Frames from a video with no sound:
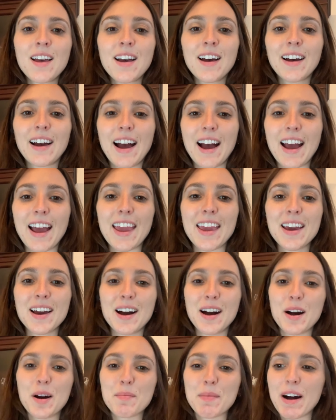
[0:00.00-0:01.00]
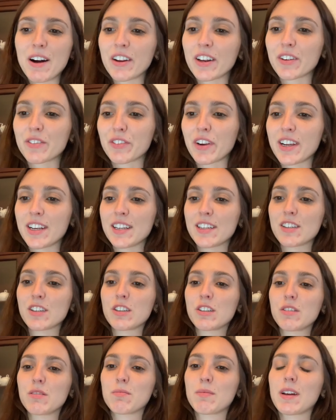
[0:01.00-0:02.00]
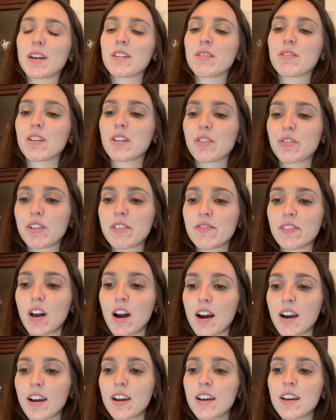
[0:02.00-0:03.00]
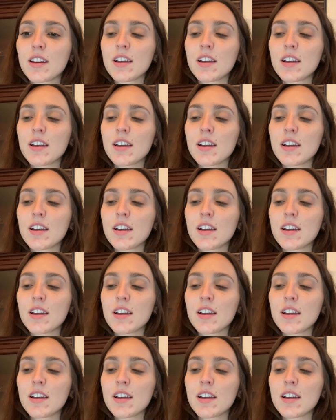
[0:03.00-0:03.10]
Hi, I'll get right into my Unit 3 vlog.